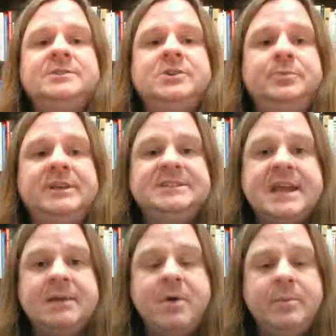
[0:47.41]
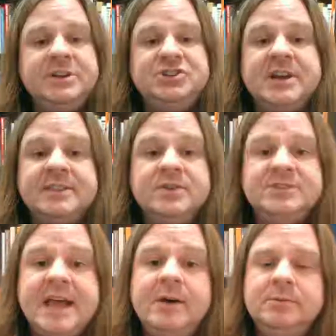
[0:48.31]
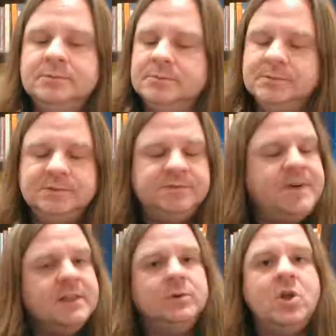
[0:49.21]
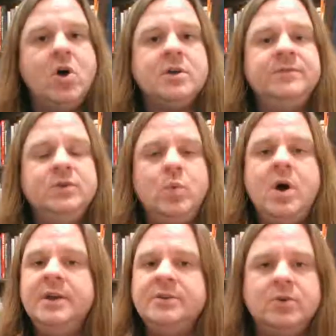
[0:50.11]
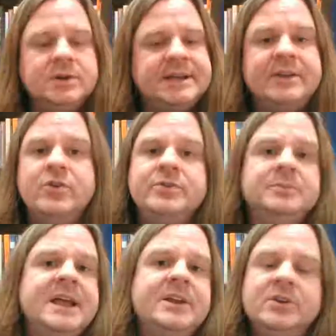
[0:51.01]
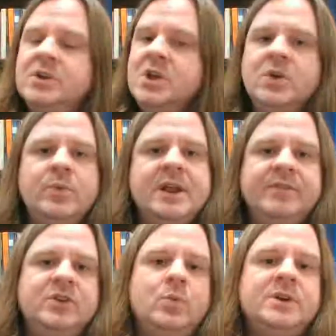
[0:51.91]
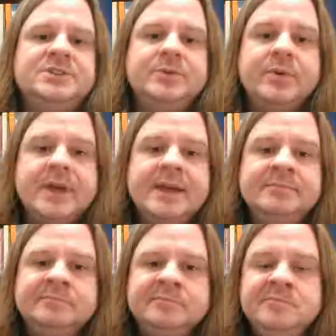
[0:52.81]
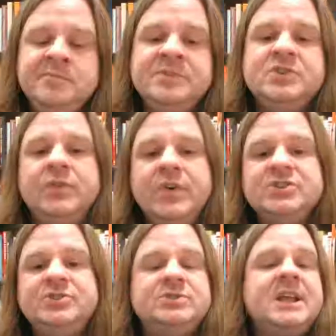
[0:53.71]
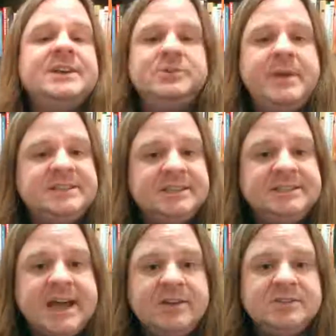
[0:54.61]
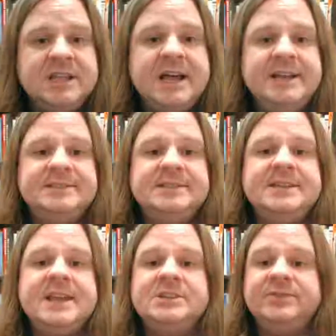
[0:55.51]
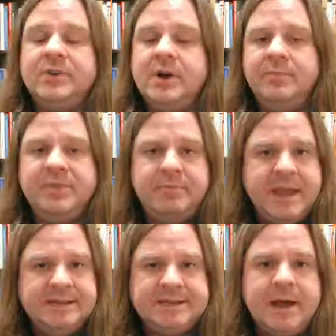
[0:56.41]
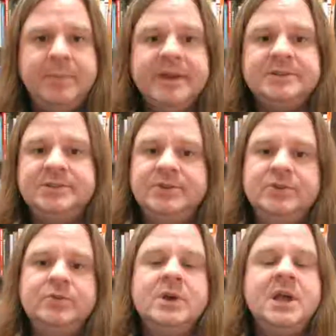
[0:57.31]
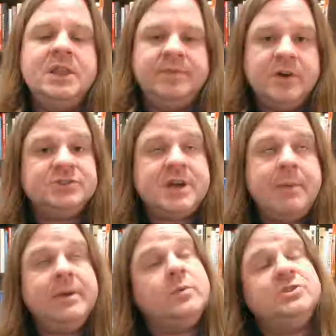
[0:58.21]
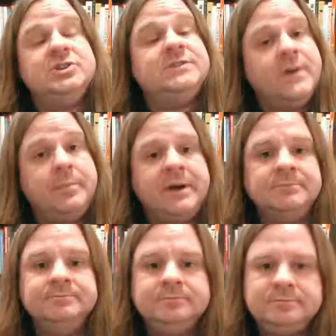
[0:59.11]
so please take a moment to check those out. Follow along if you want, or download them later whenever you want to, okay? So the first two slides are basically title slides that take us from the main topic to the first topic, which is FERPA.